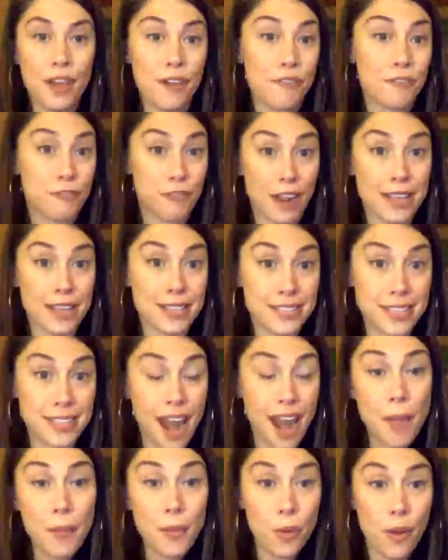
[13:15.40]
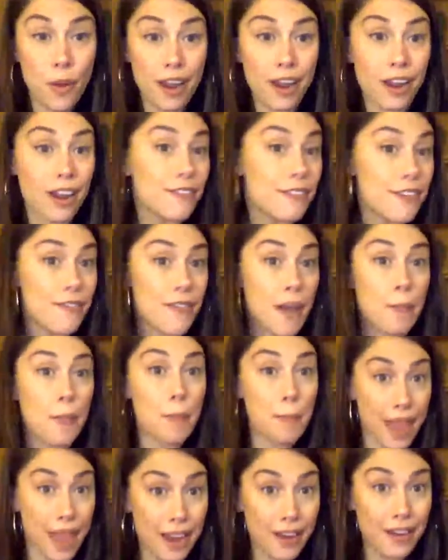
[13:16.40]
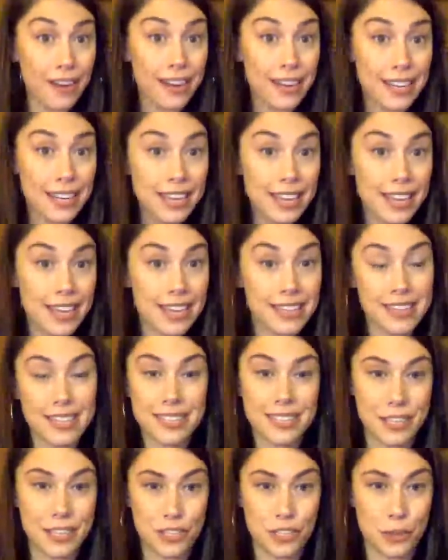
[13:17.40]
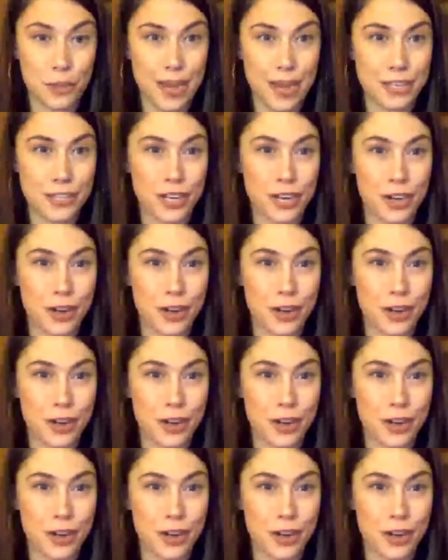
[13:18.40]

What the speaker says: friends that I'm aware of? If I'm a parent in this situation,